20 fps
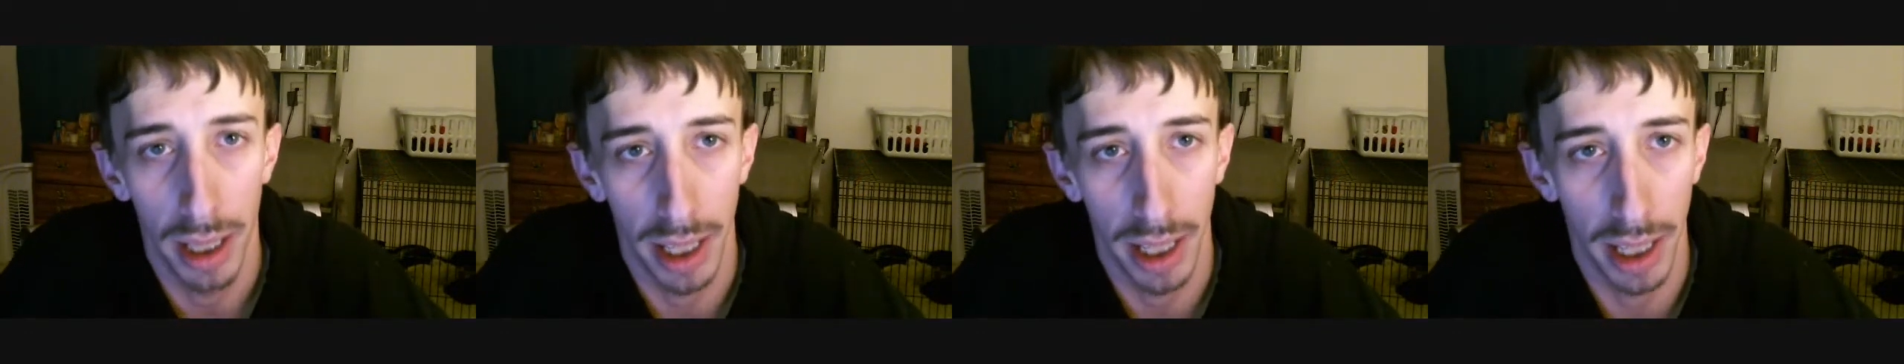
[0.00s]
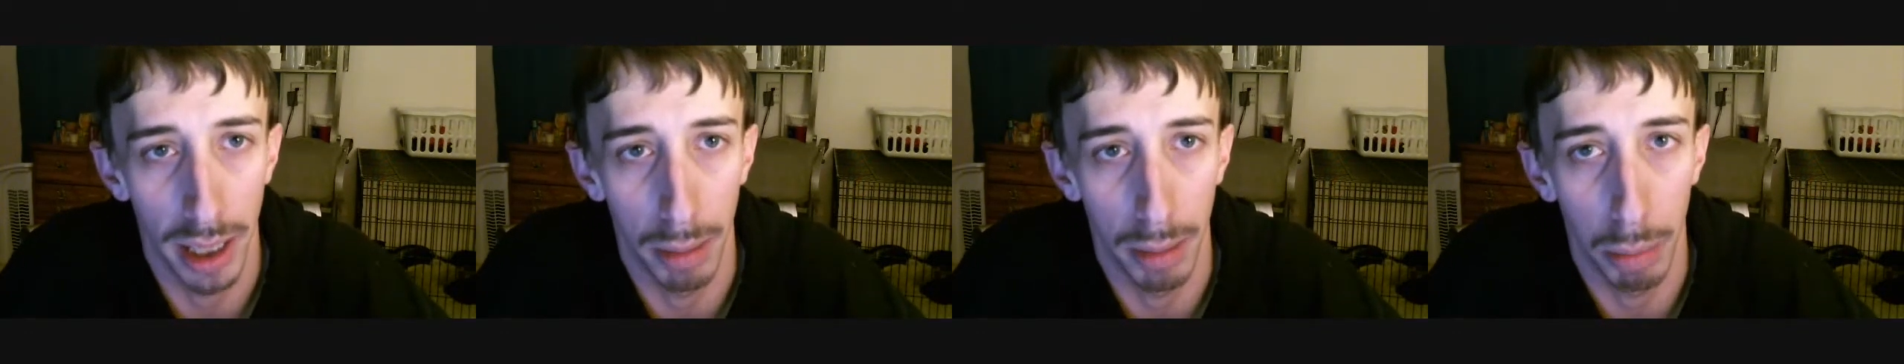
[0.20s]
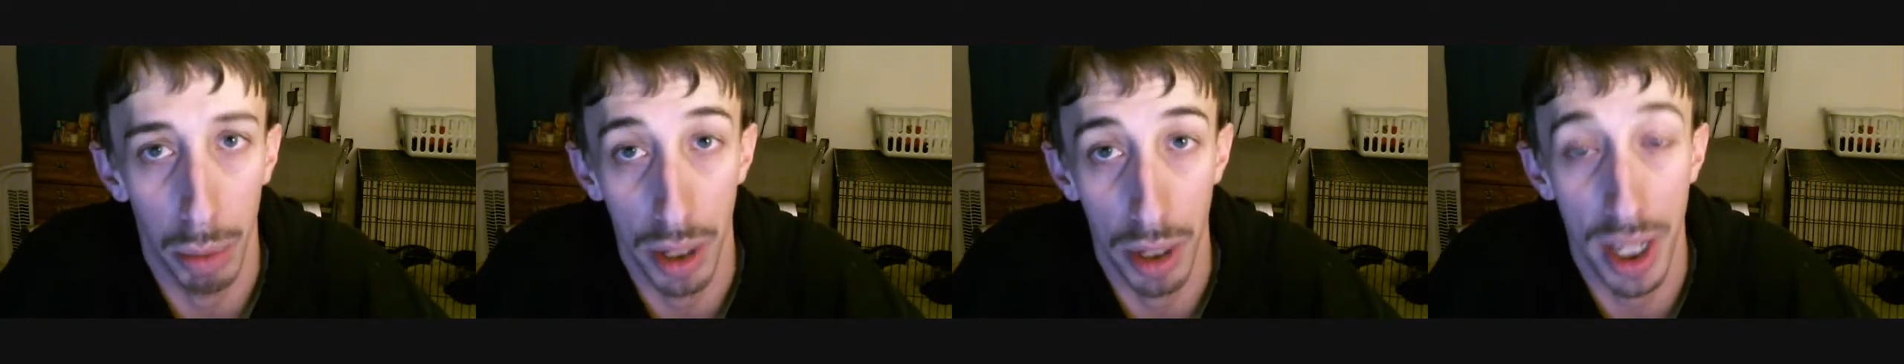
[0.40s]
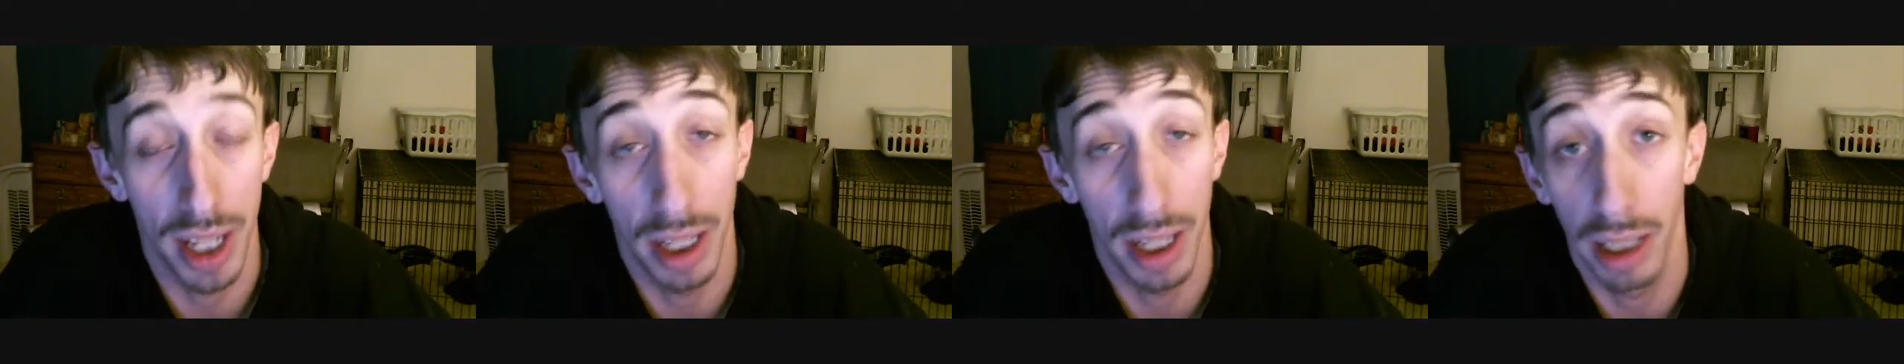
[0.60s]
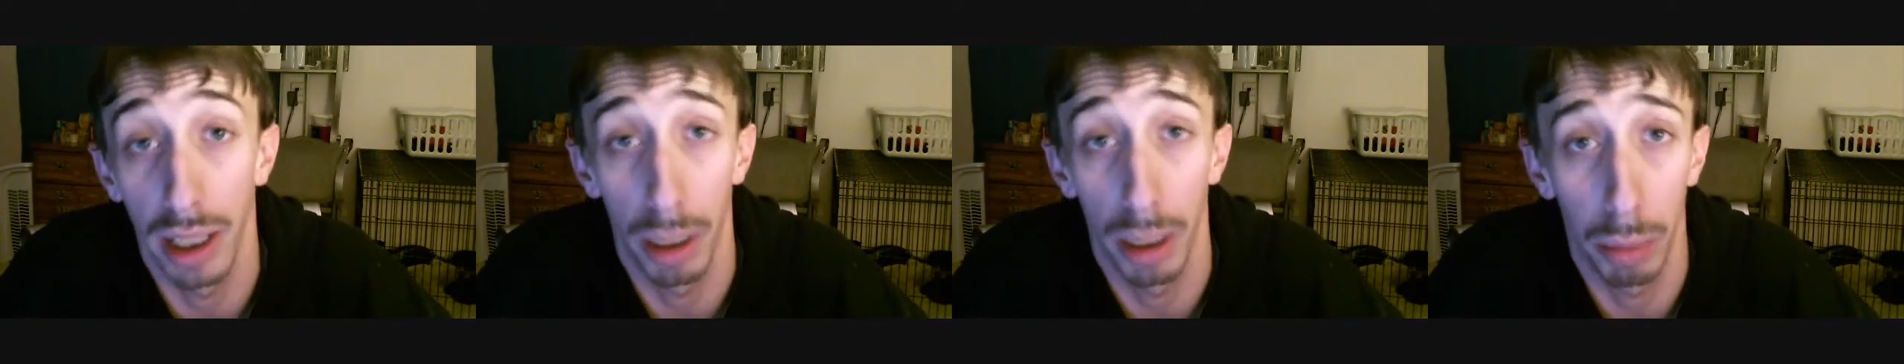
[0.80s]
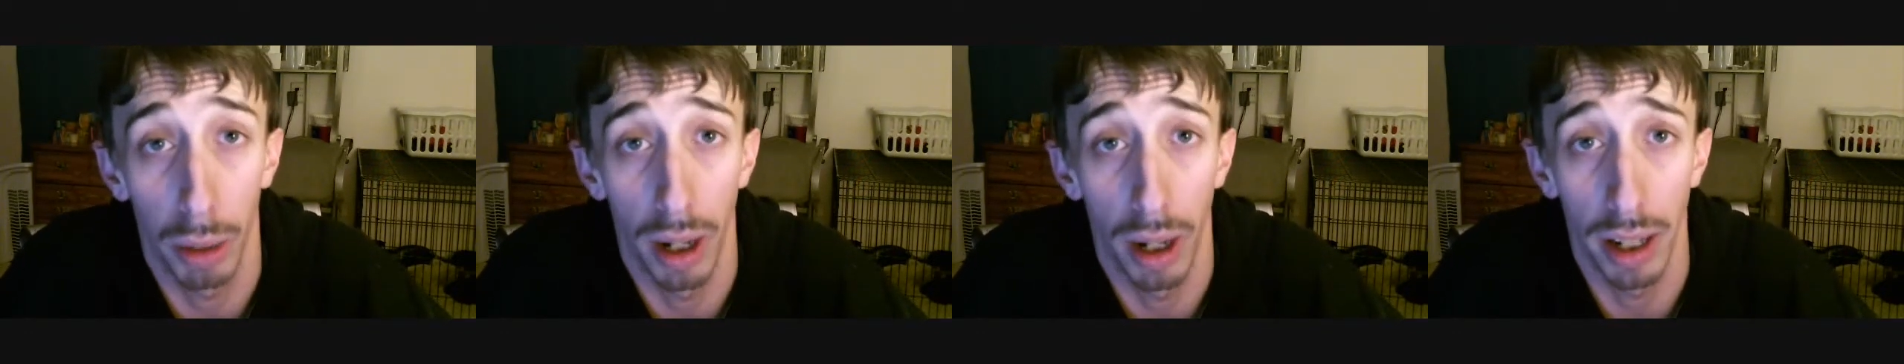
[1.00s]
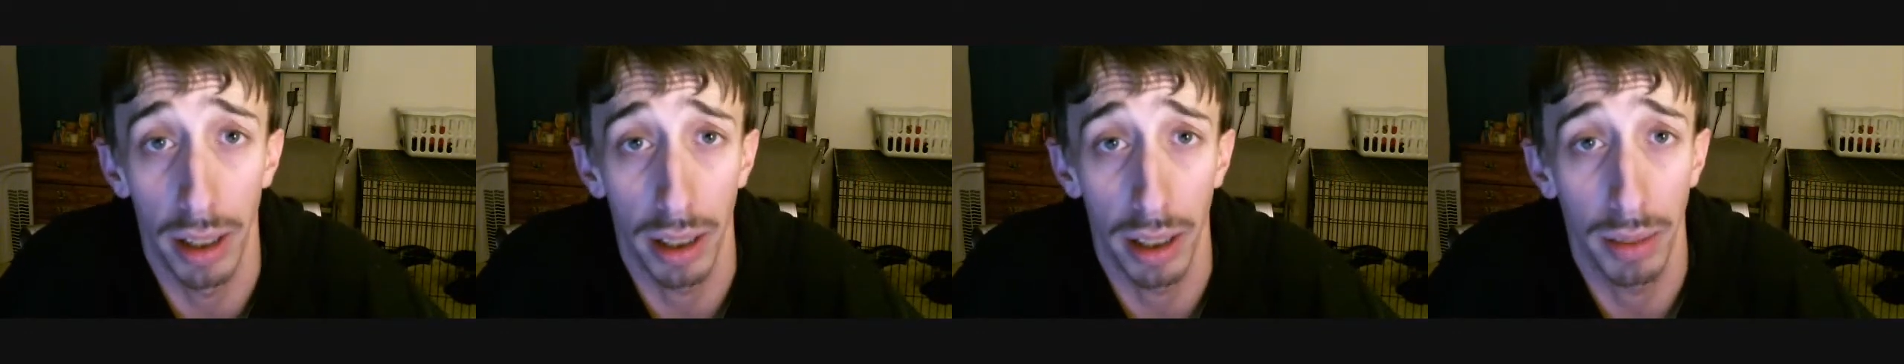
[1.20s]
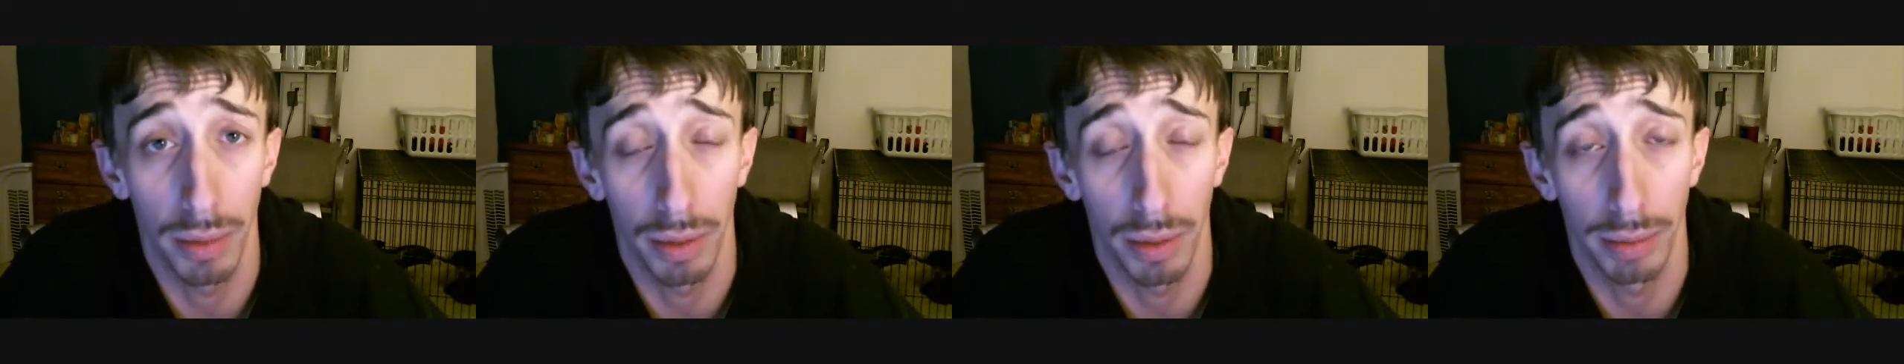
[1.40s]
in presenting their
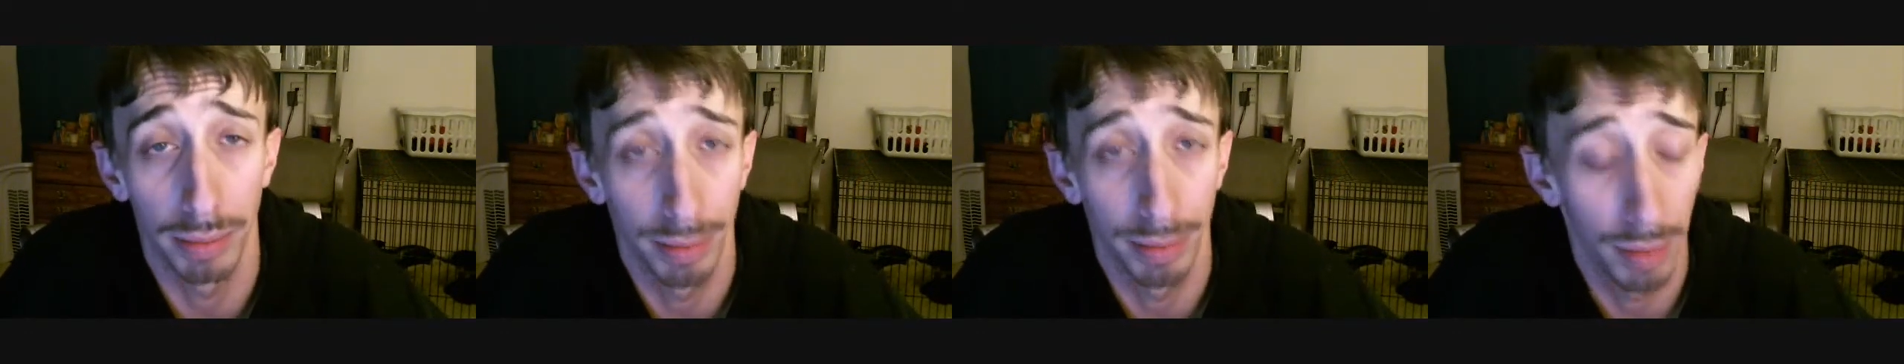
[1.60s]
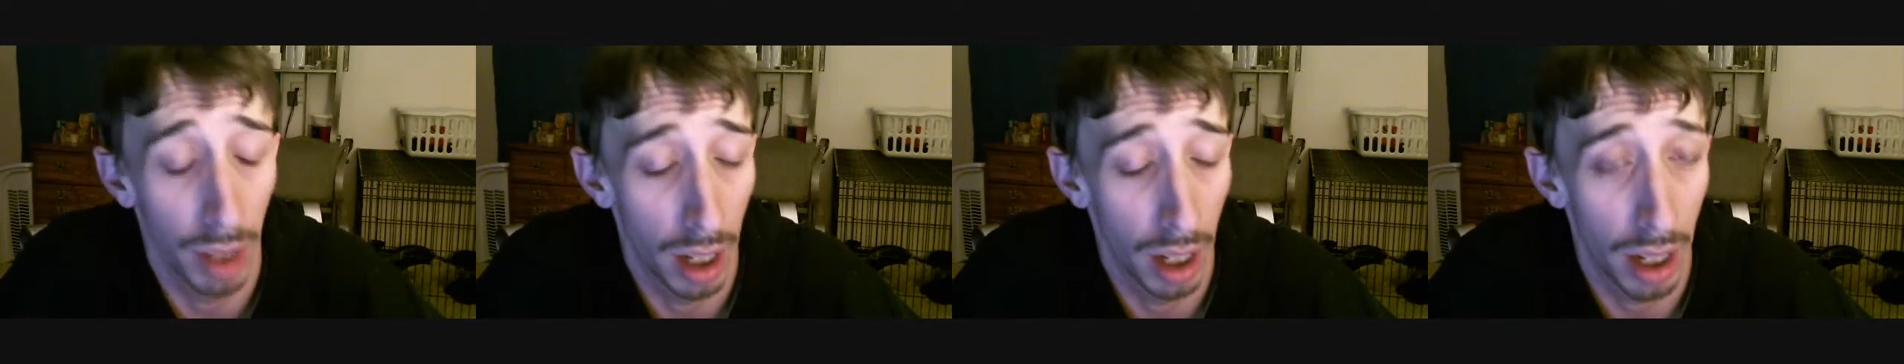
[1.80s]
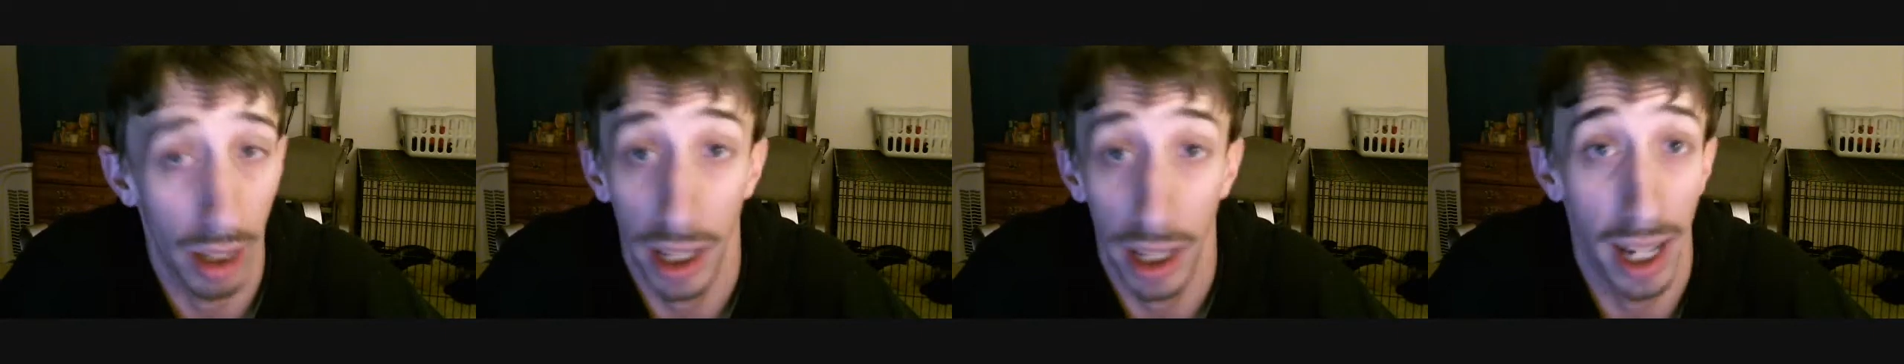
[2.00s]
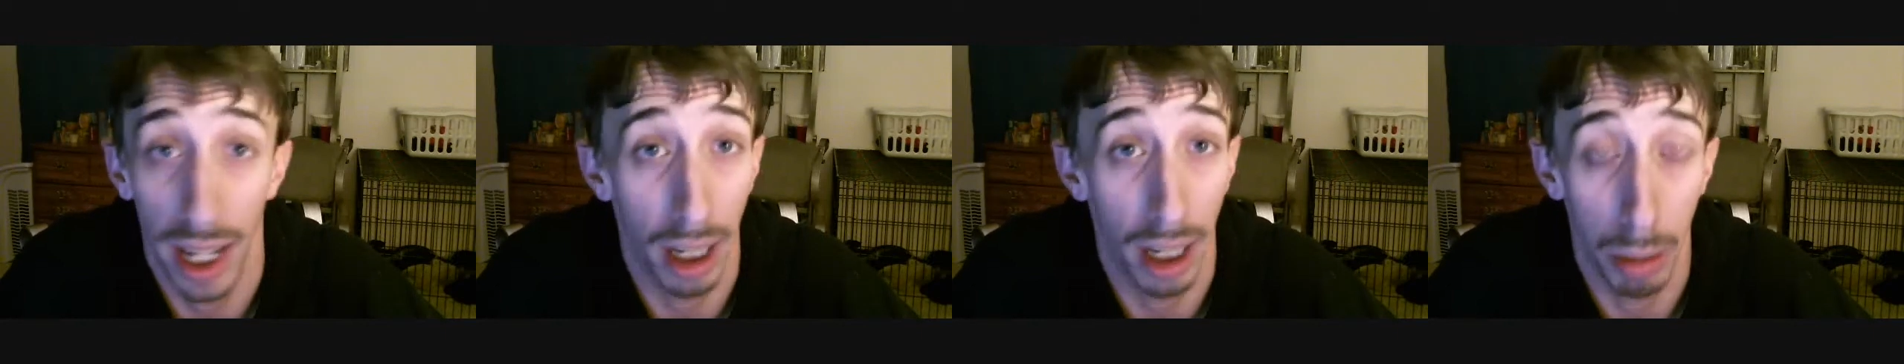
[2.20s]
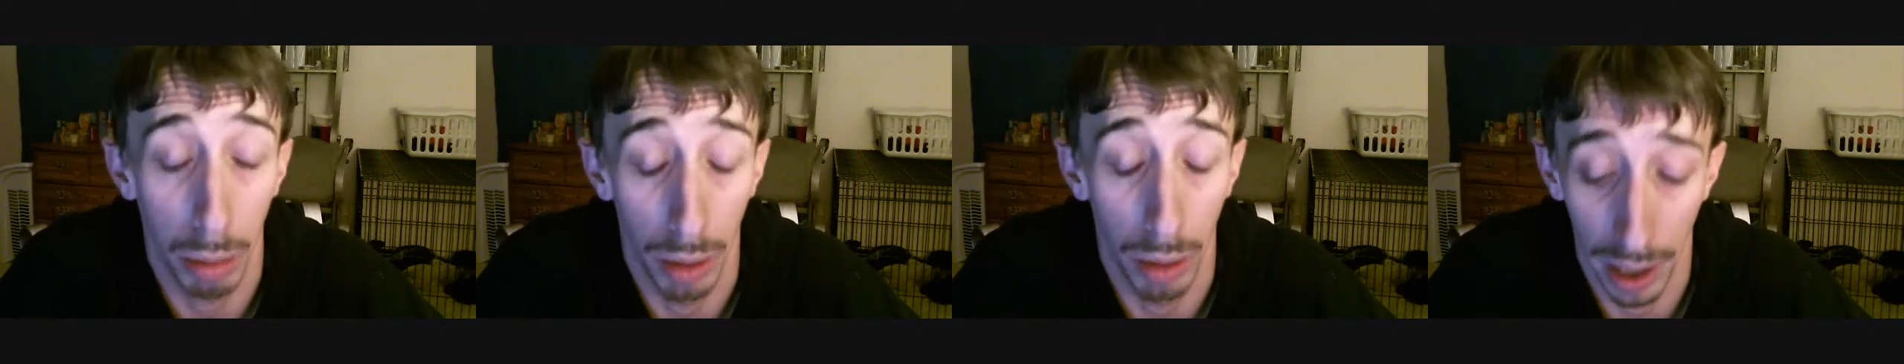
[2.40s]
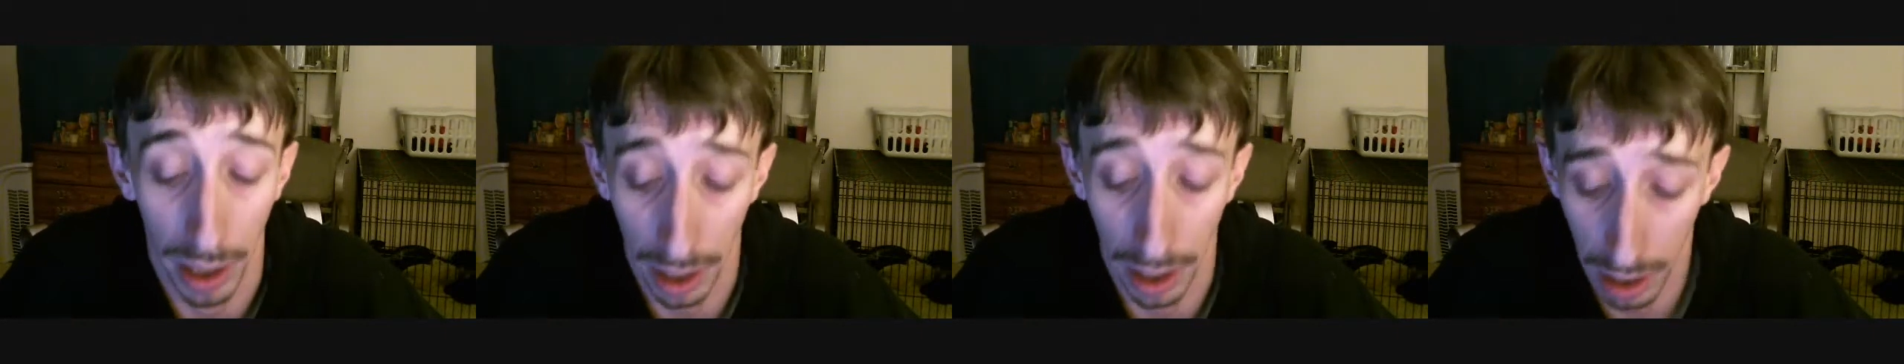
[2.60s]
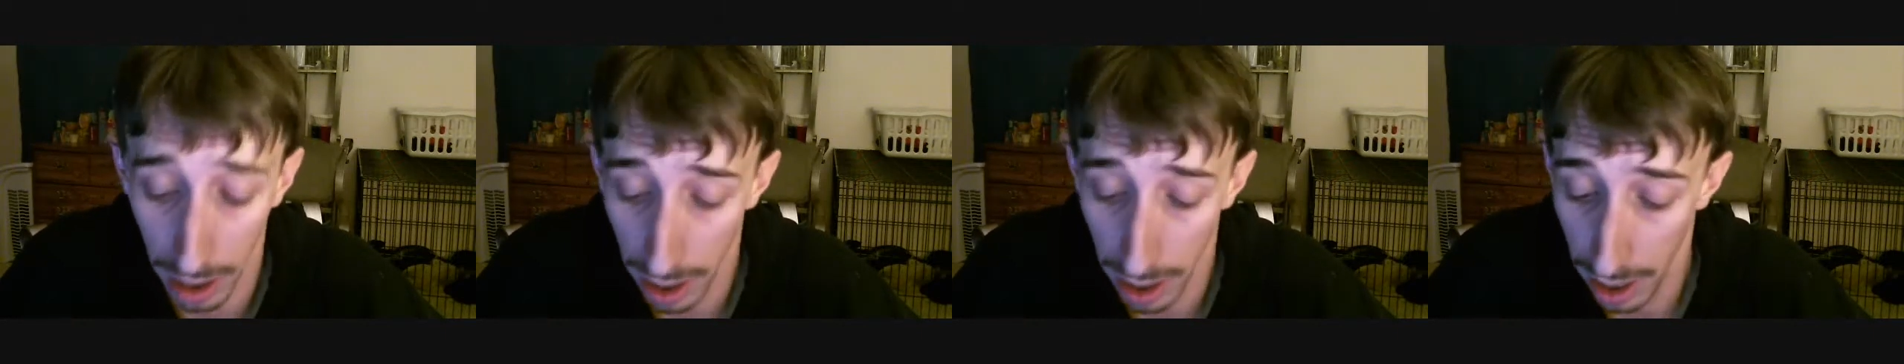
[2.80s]
product. Can't complain.